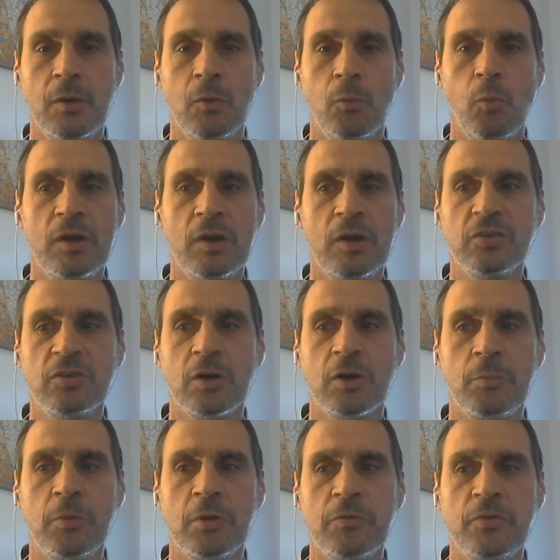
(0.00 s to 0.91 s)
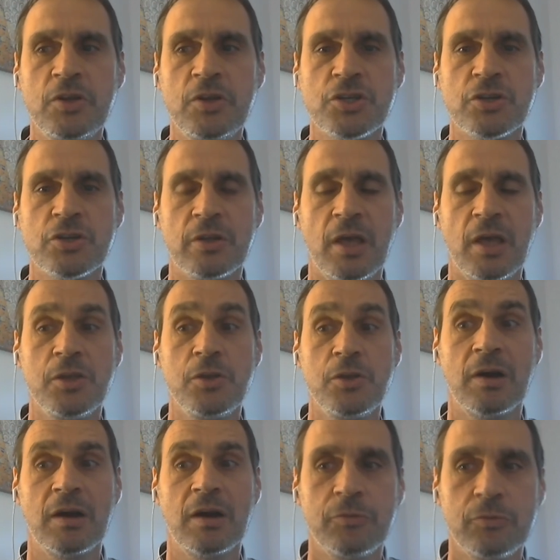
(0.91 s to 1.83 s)
What is our common vision? And
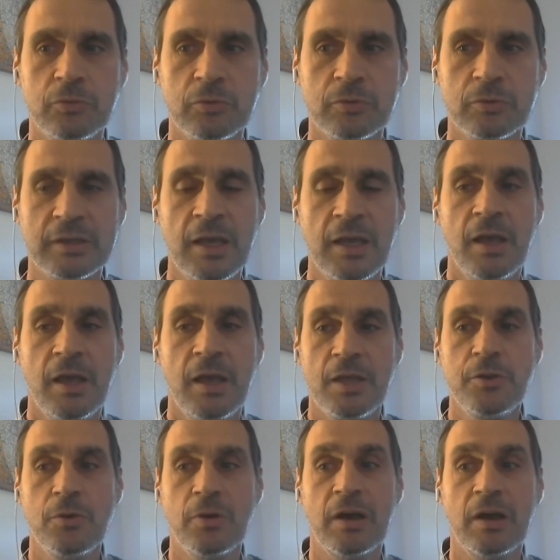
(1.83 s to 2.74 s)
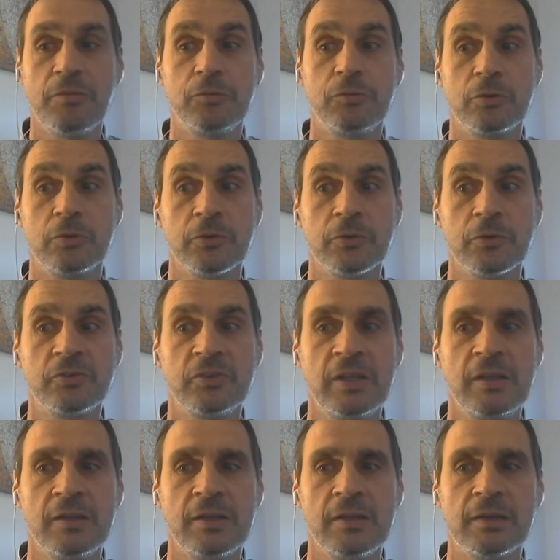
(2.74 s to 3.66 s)
you have to
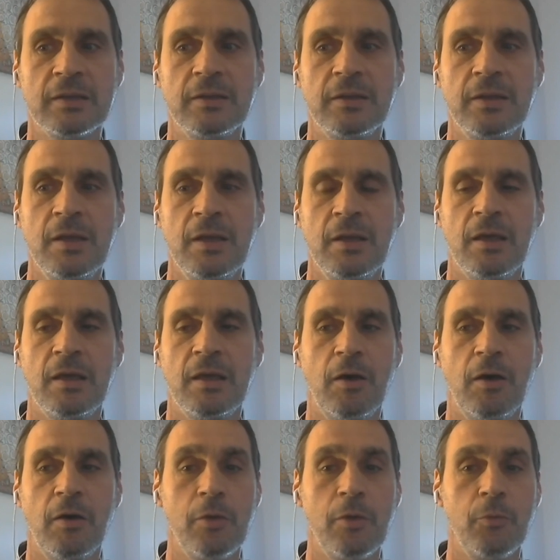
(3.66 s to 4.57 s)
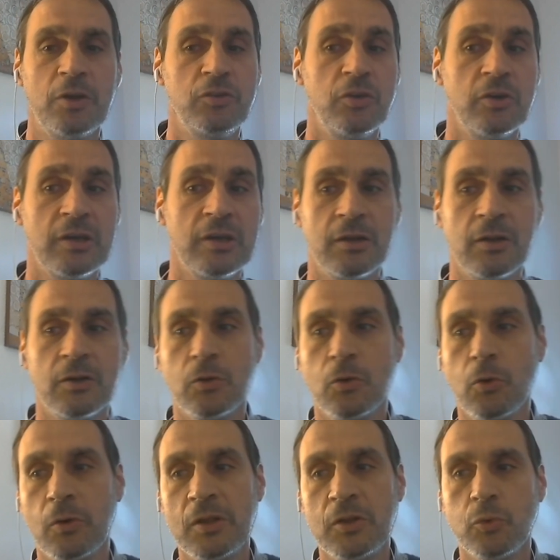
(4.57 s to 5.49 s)
consent that. Otherwise, you cannot
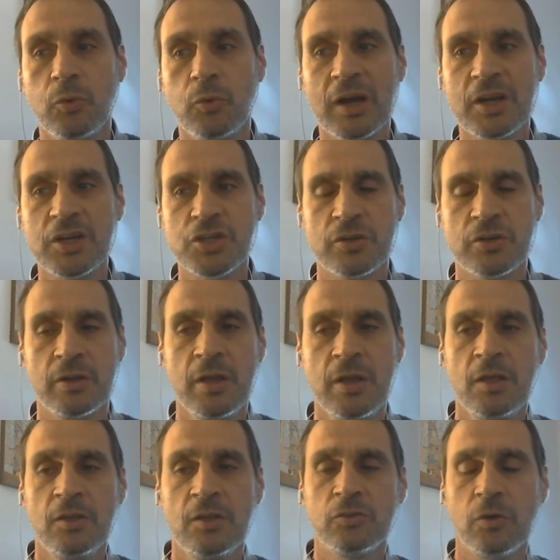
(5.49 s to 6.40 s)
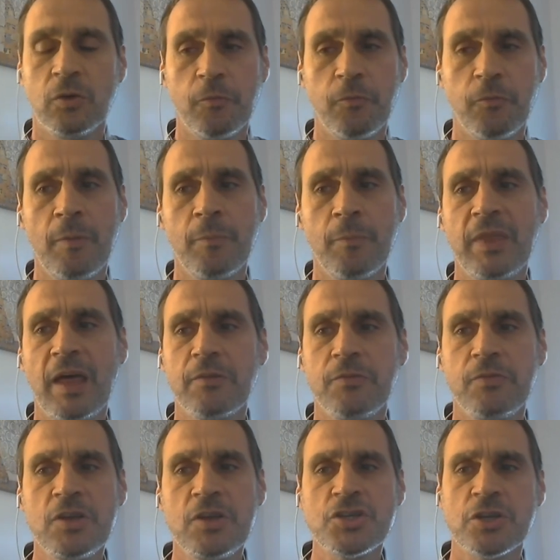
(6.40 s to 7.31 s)
go into action. So from
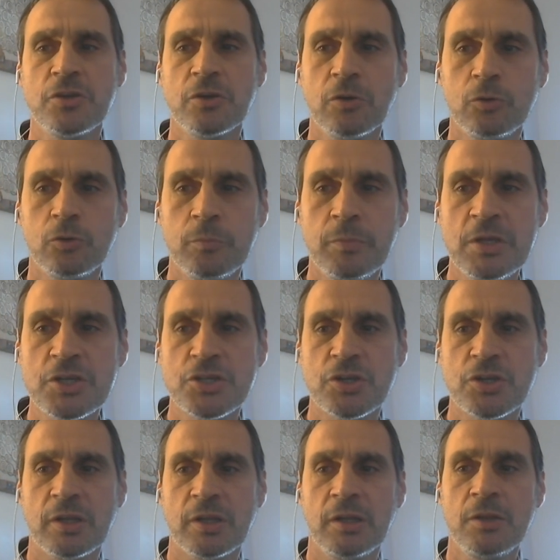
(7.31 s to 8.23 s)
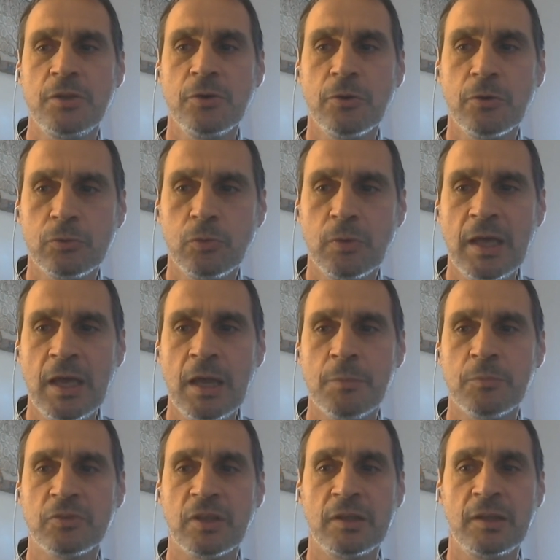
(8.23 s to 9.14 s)
that vision, you go to mission, and then you go to
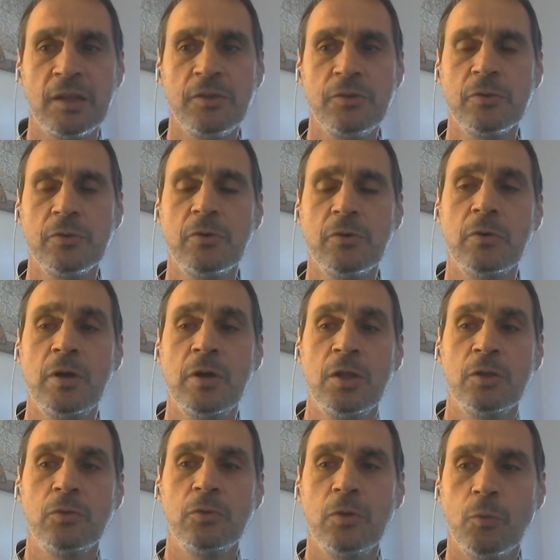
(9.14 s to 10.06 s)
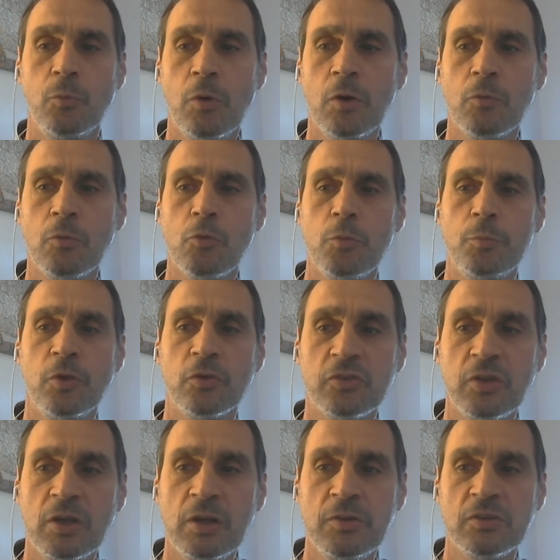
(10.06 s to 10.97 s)
aims, and then you go to the work group, the
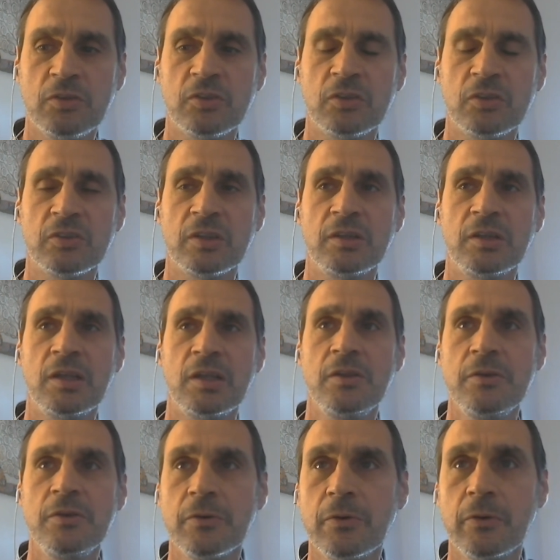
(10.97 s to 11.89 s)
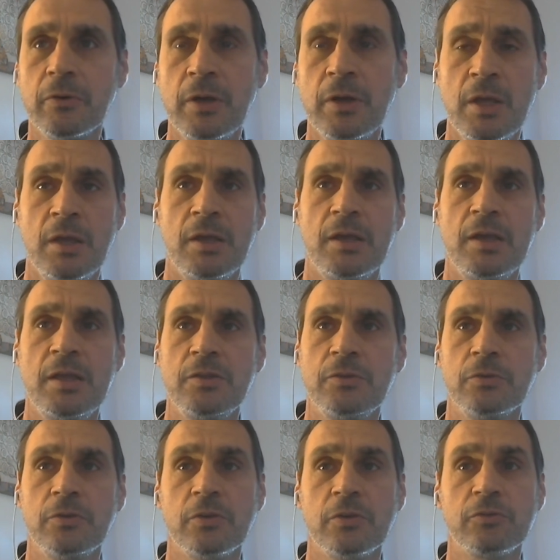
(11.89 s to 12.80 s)
services, and then you go
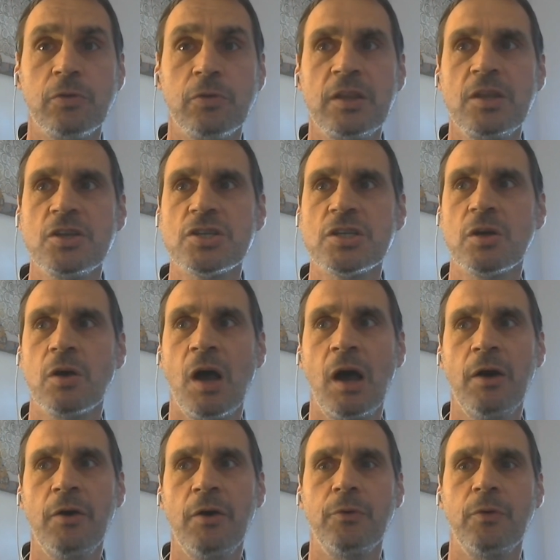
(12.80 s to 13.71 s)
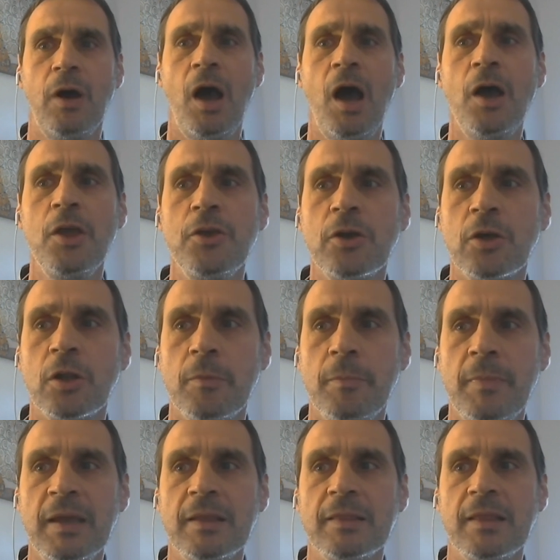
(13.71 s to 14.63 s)
into the strategy, how you're going to
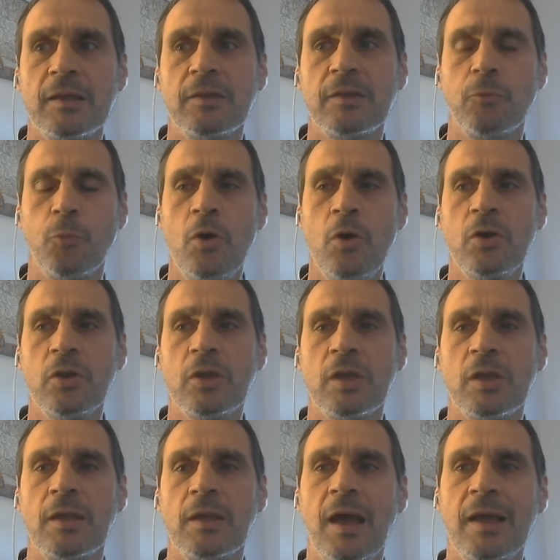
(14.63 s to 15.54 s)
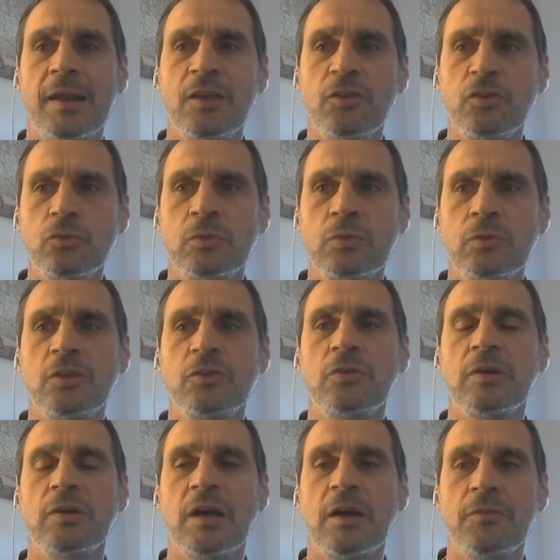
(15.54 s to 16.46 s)
make that working. And as soon as
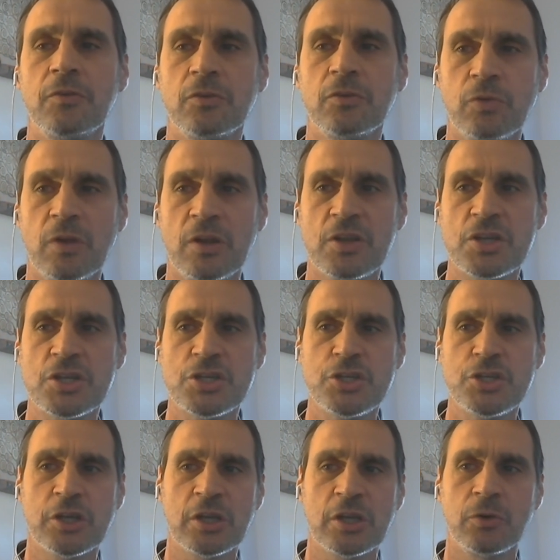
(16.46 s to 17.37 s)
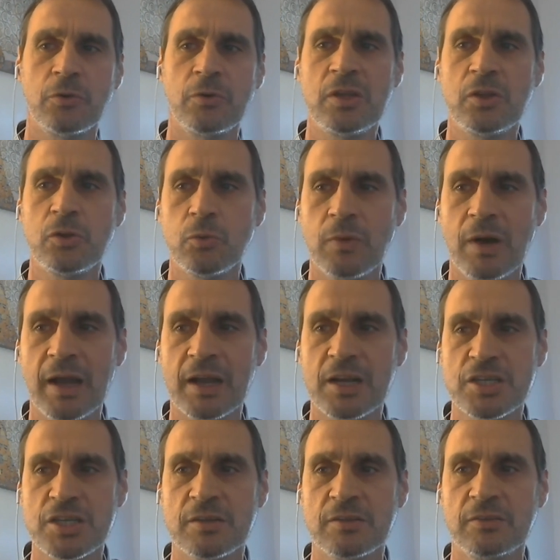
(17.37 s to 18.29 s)
you have your strategy, you can go into
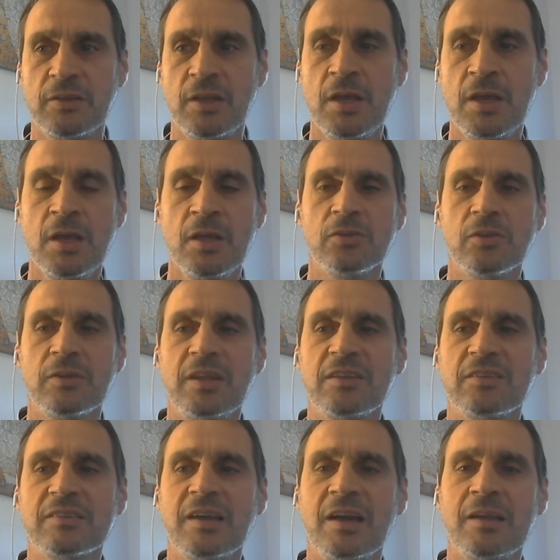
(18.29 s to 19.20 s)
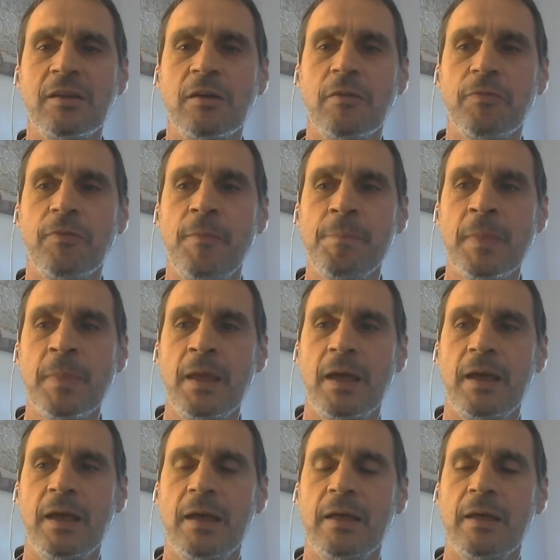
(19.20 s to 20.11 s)
actions. So there's kind of
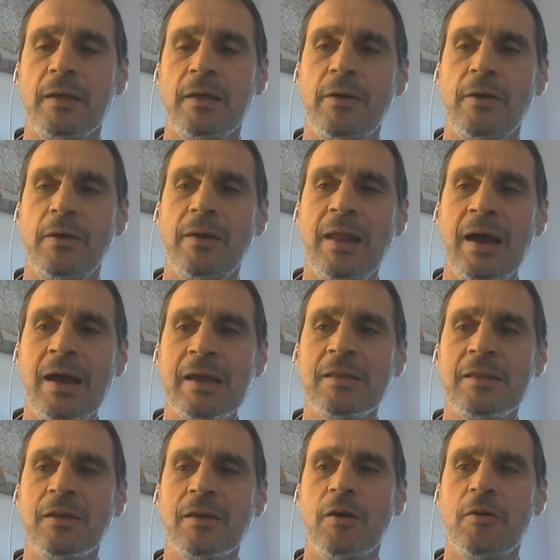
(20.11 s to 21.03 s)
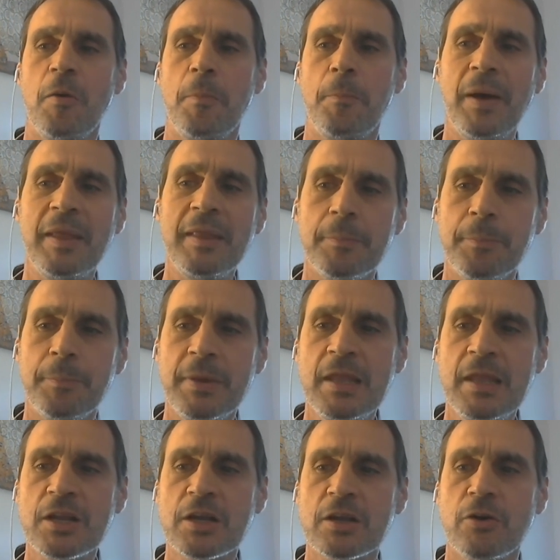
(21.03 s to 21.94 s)
a line, a
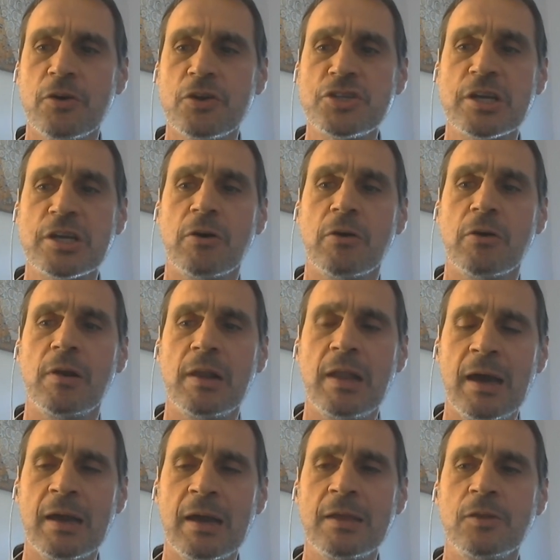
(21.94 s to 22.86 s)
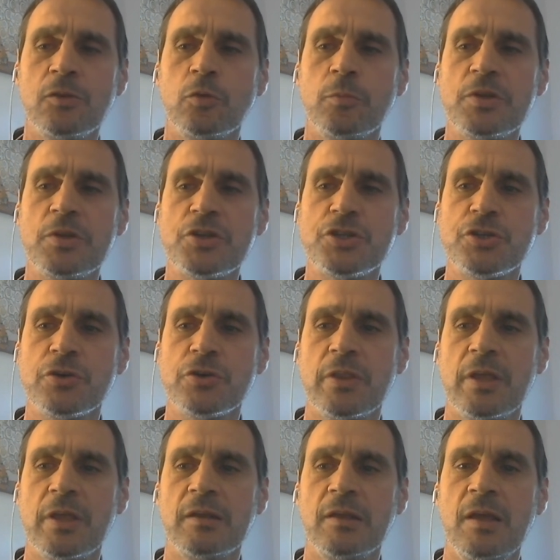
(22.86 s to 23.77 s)
pedagogical line to be sure
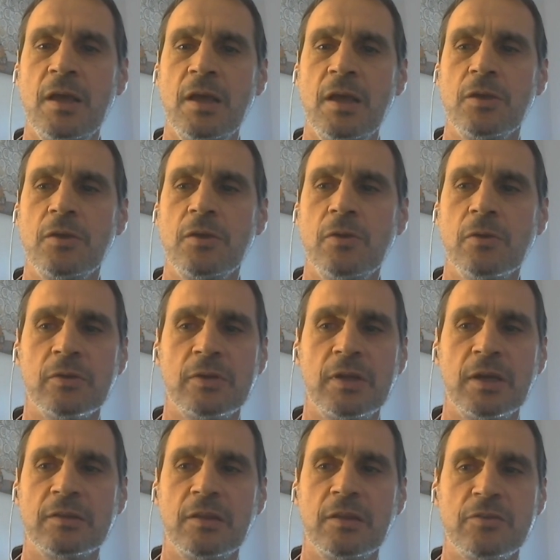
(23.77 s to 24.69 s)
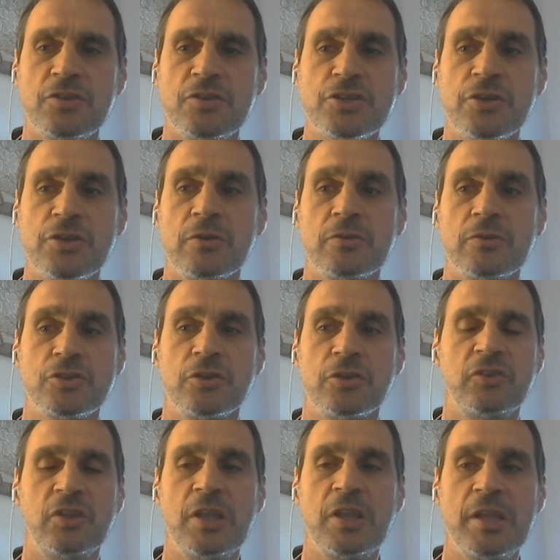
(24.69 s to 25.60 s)
that you don't take decision
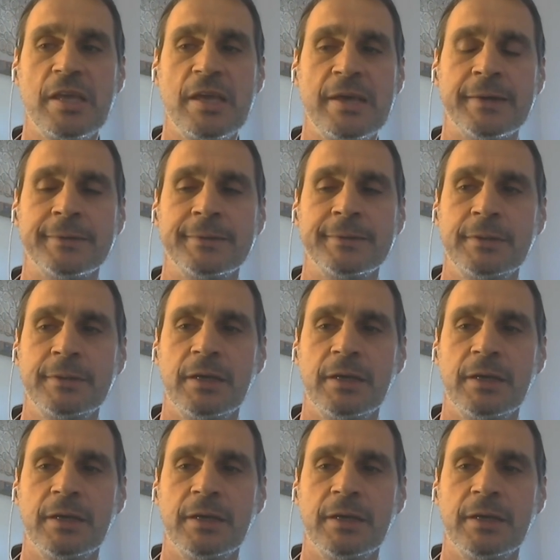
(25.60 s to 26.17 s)
just in the air.